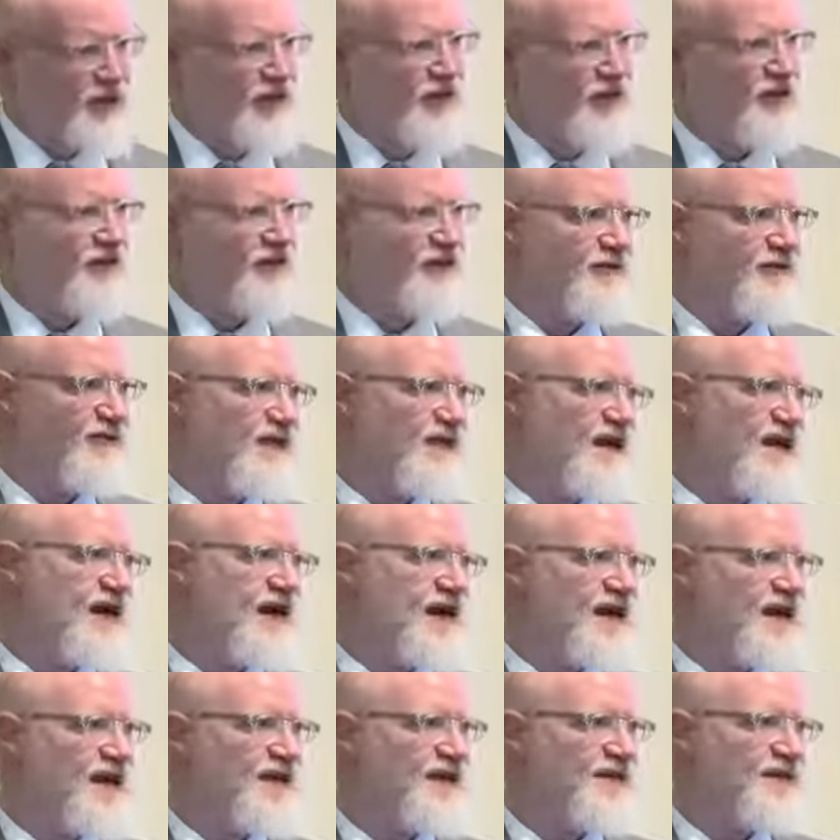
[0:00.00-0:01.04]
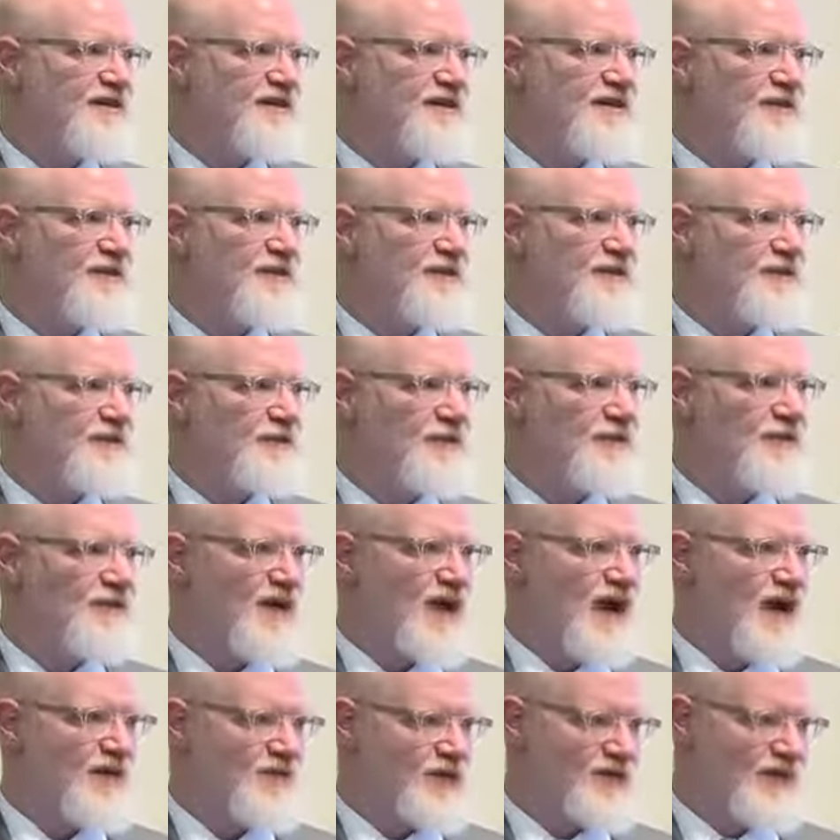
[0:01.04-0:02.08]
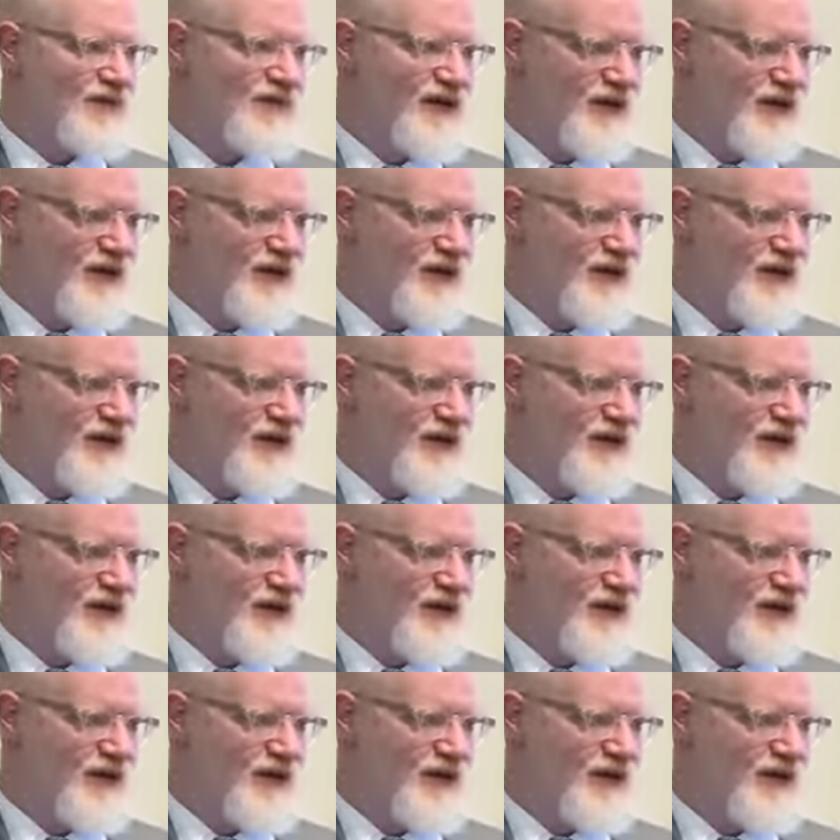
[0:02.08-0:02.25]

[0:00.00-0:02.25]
earth. And as we